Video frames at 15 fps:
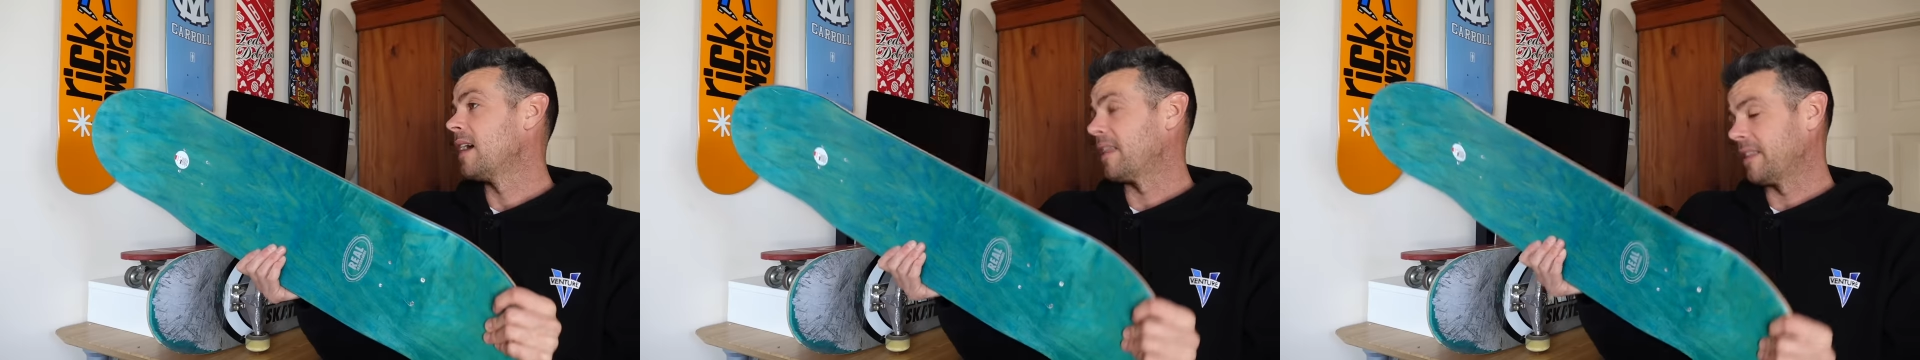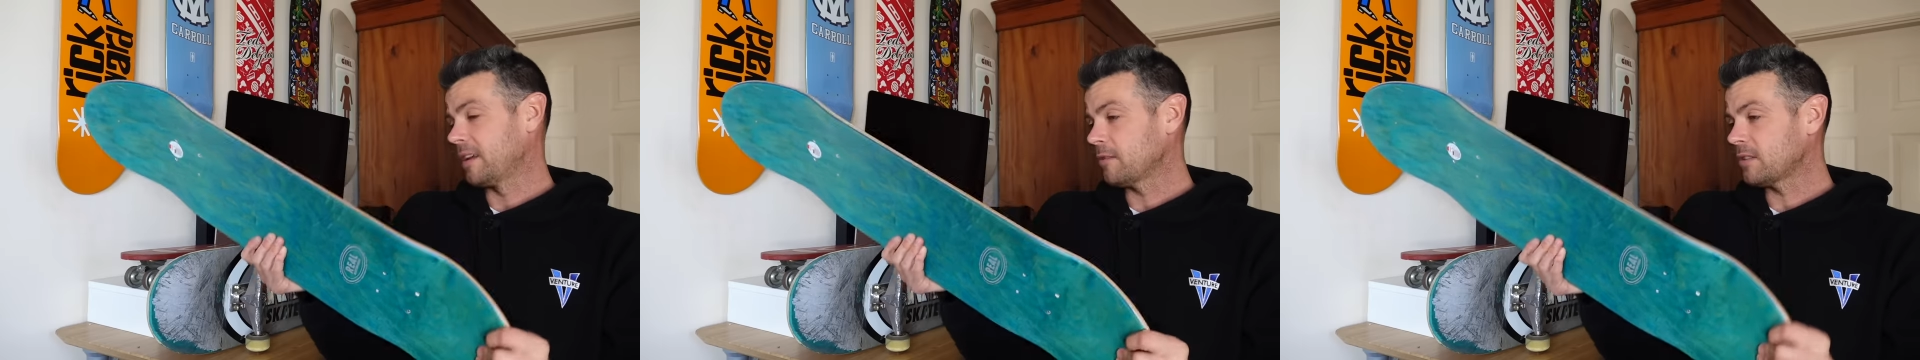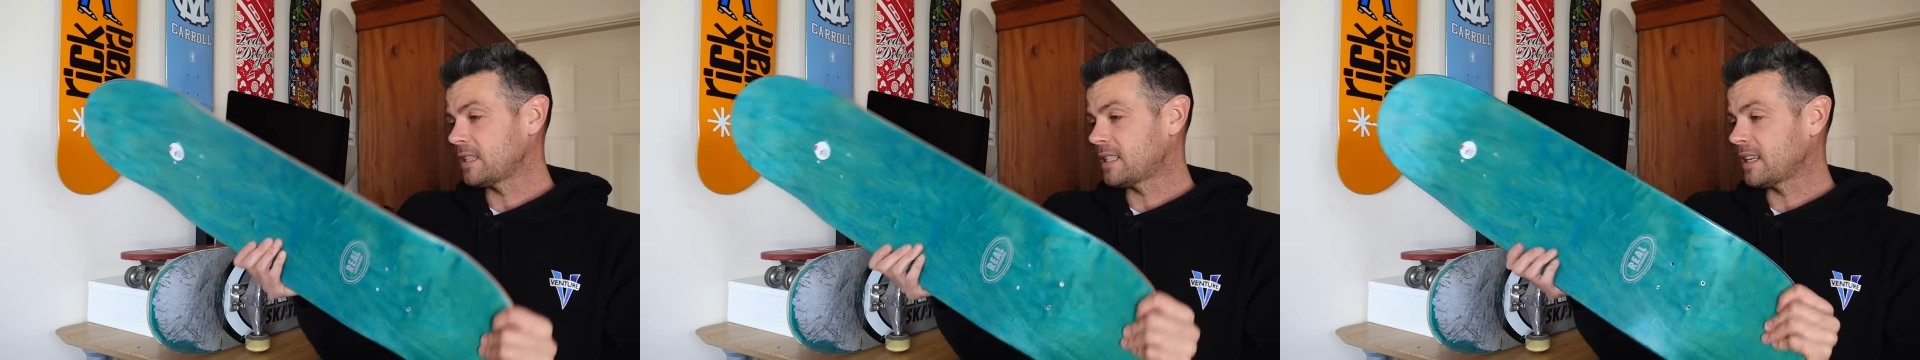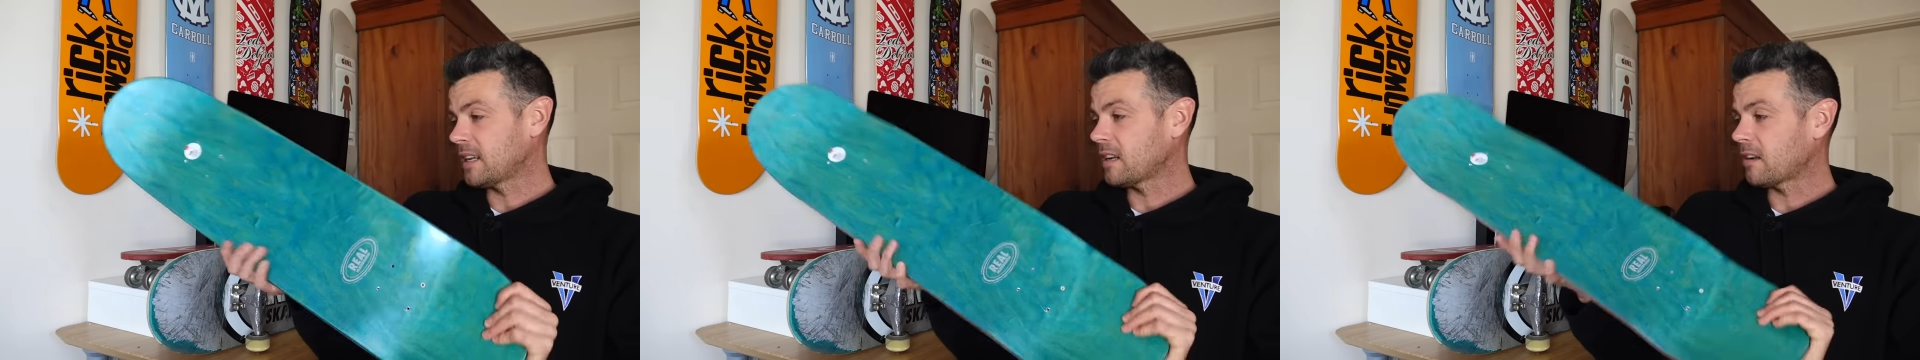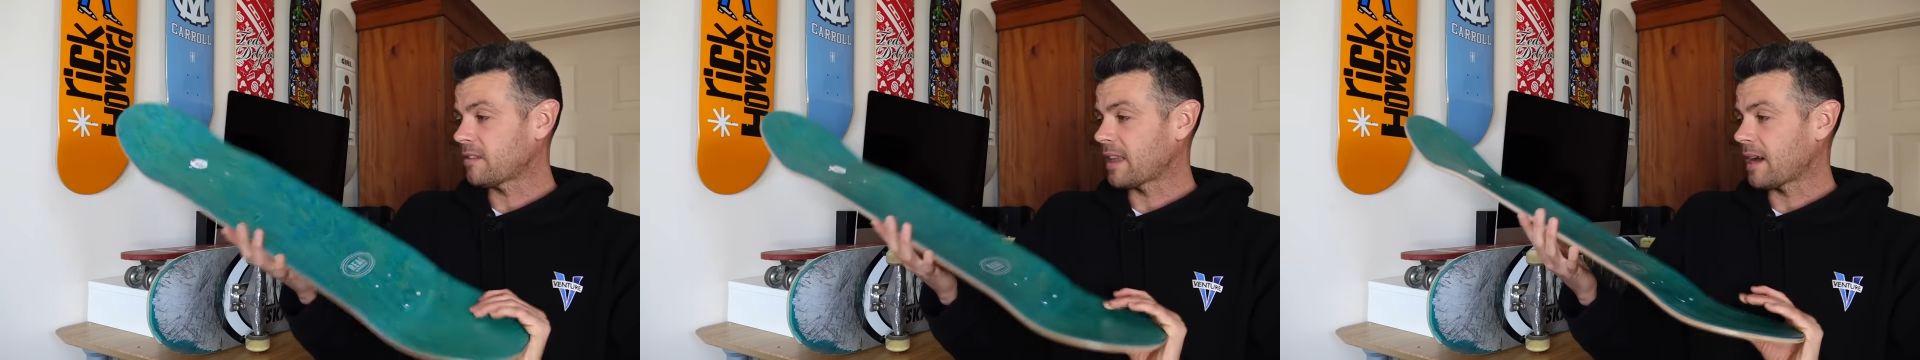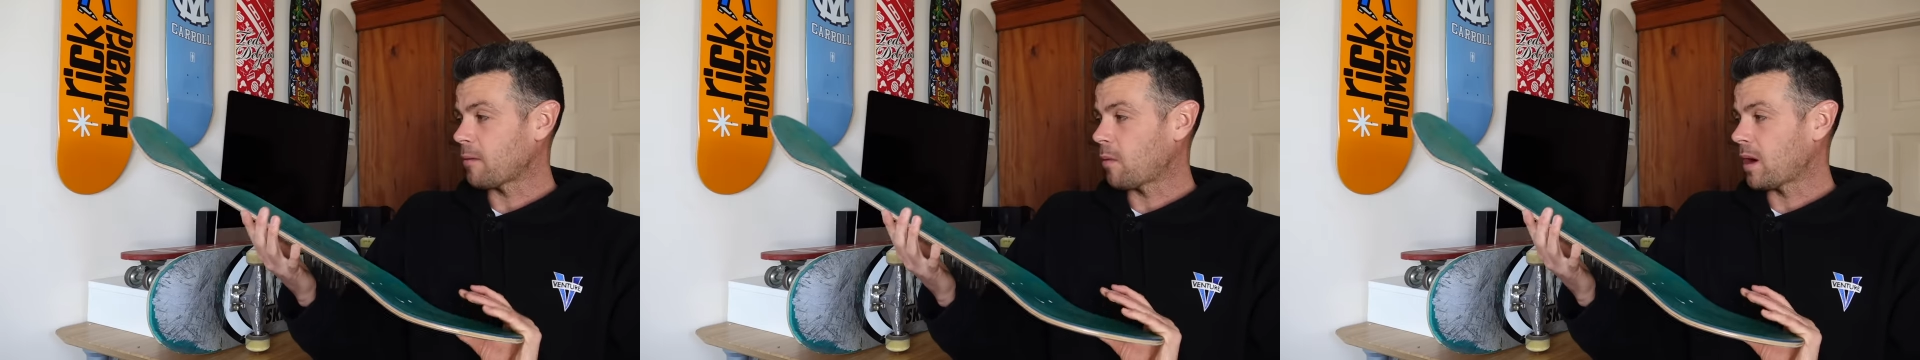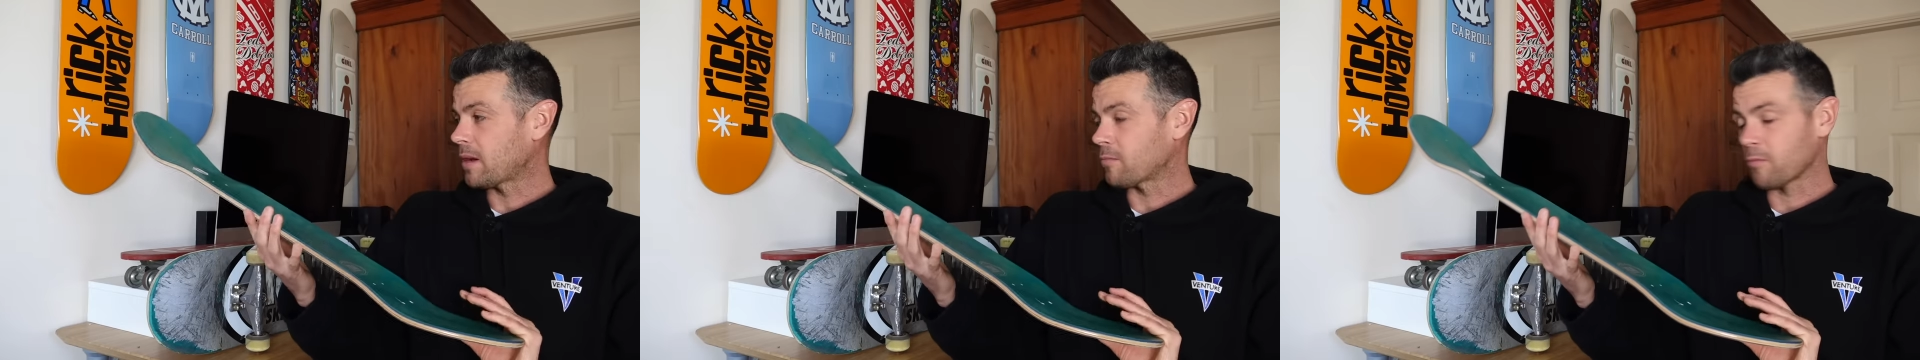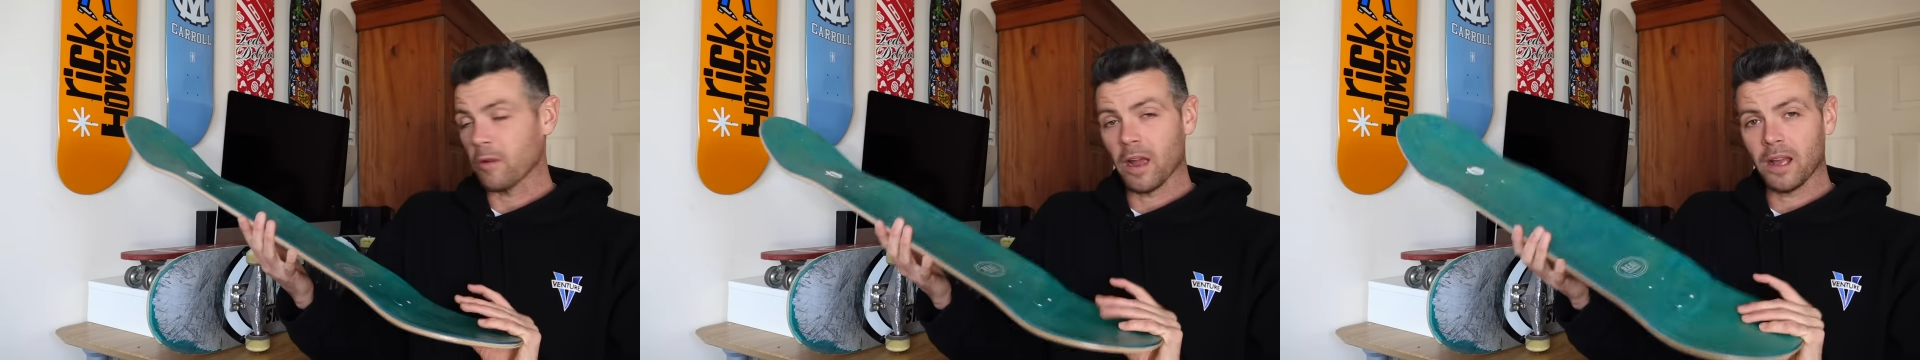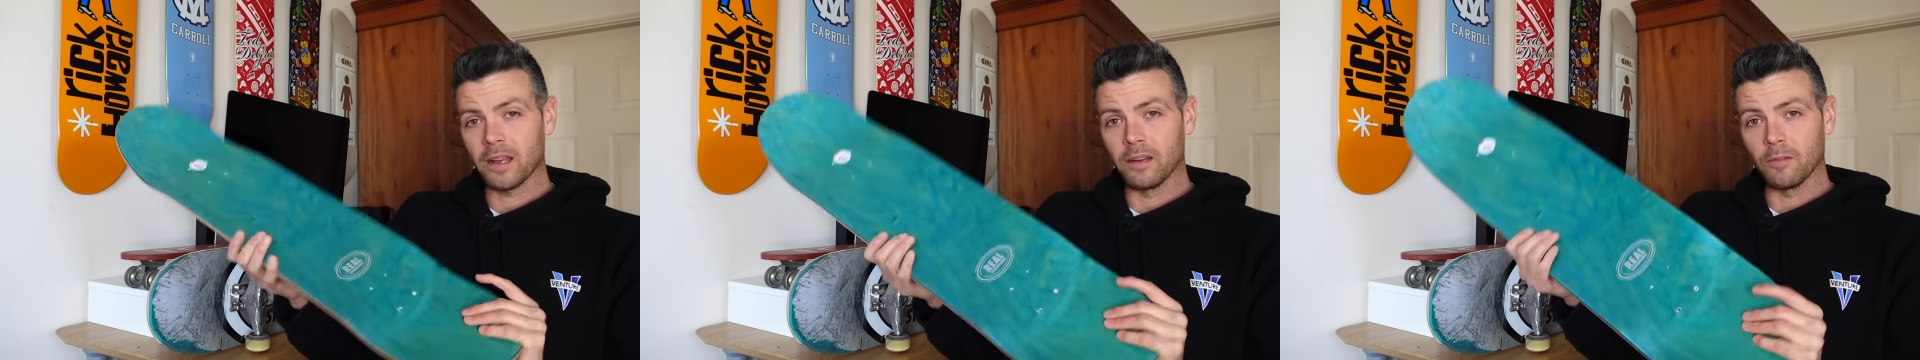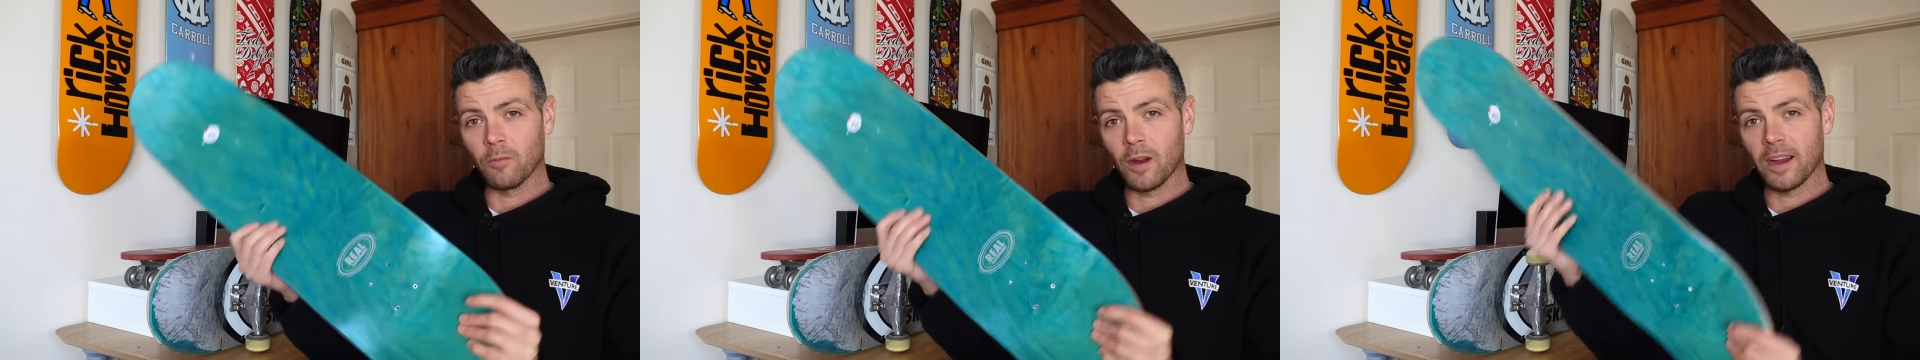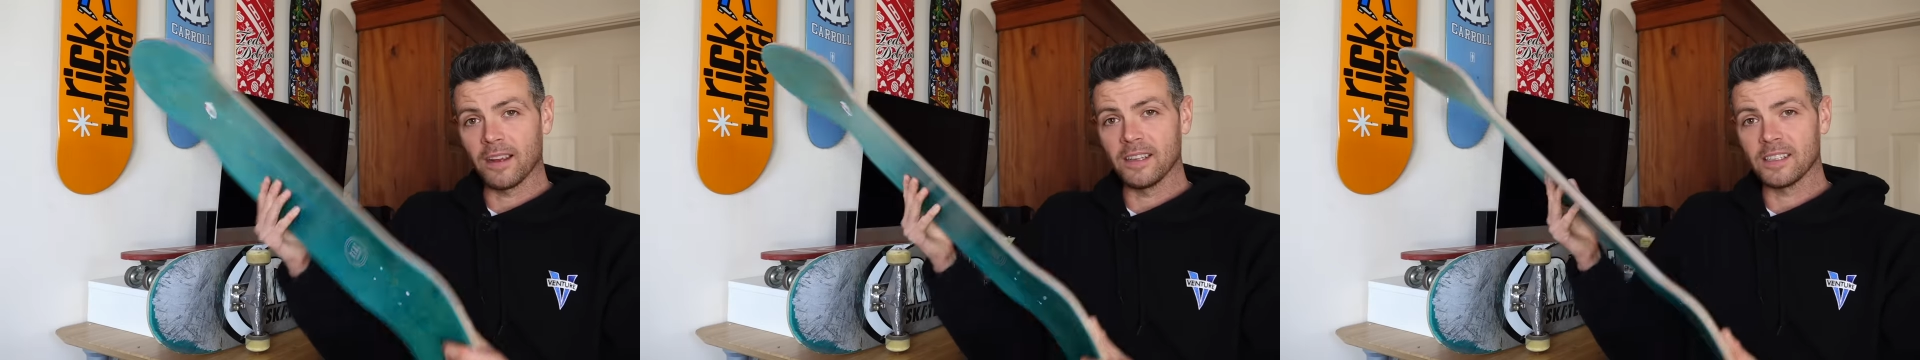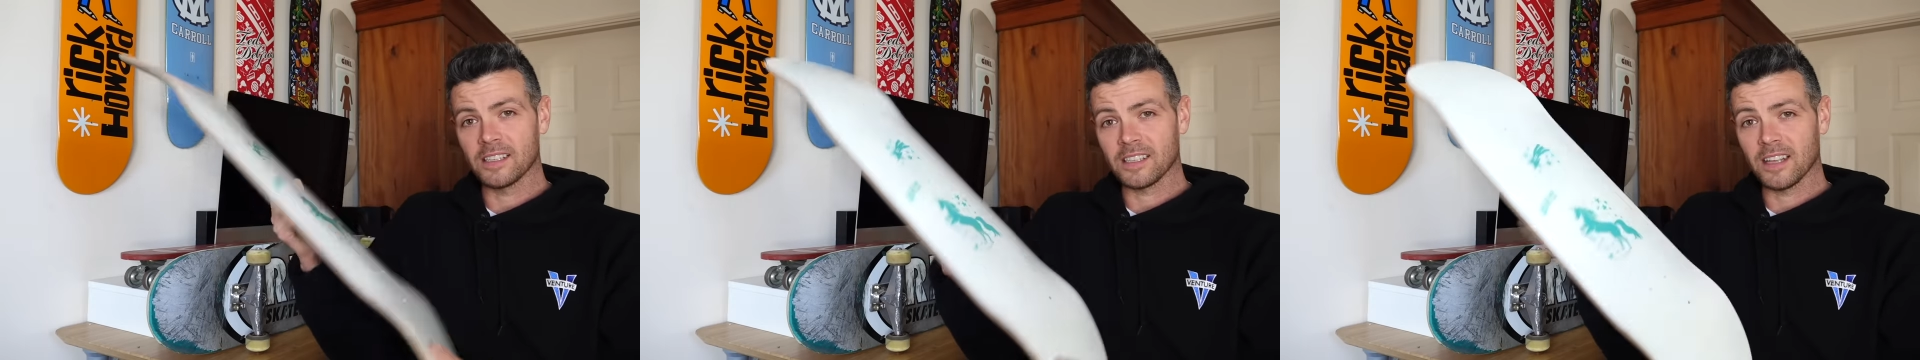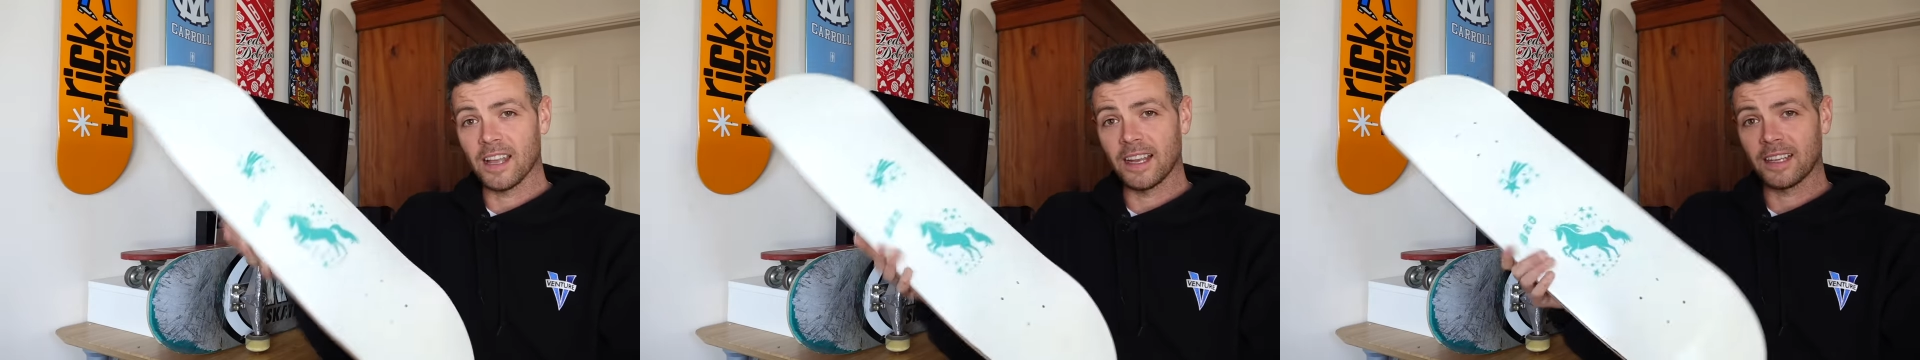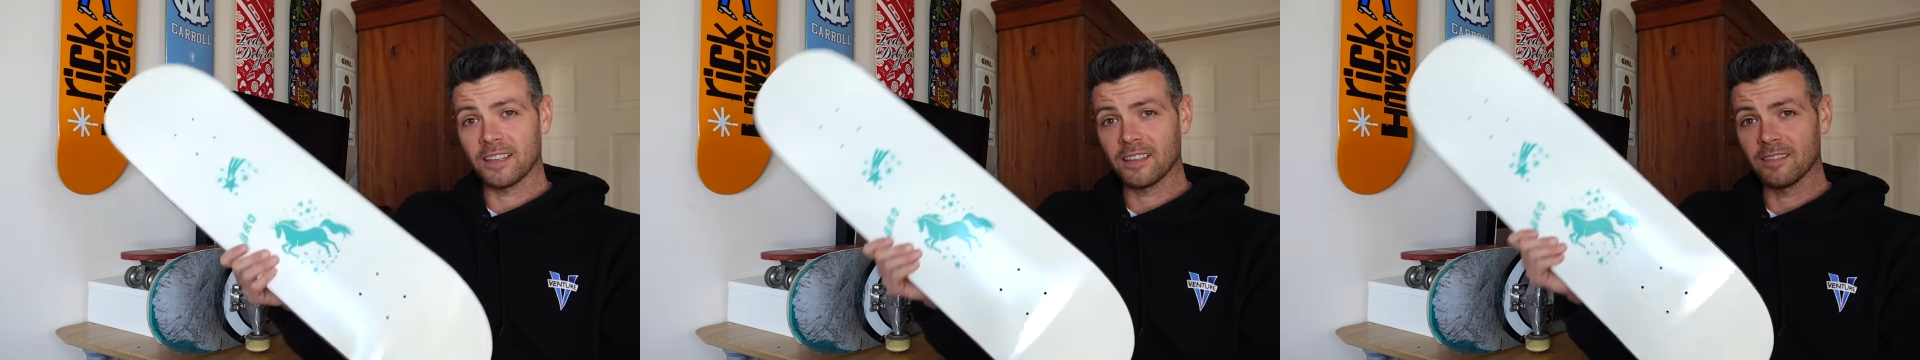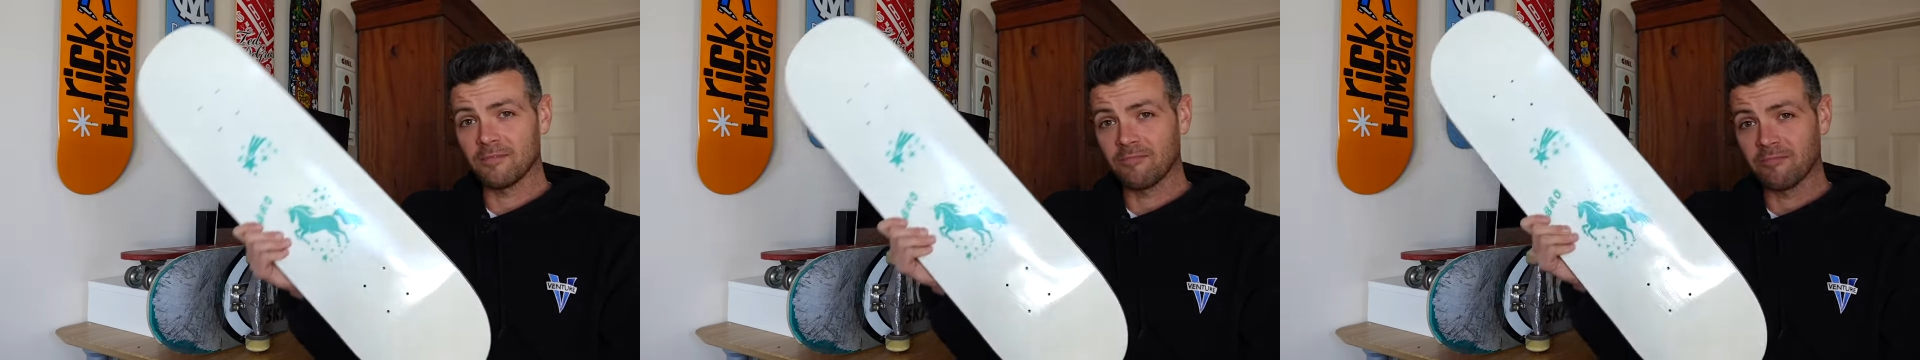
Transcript: And they only did it on that one run, whereas, like,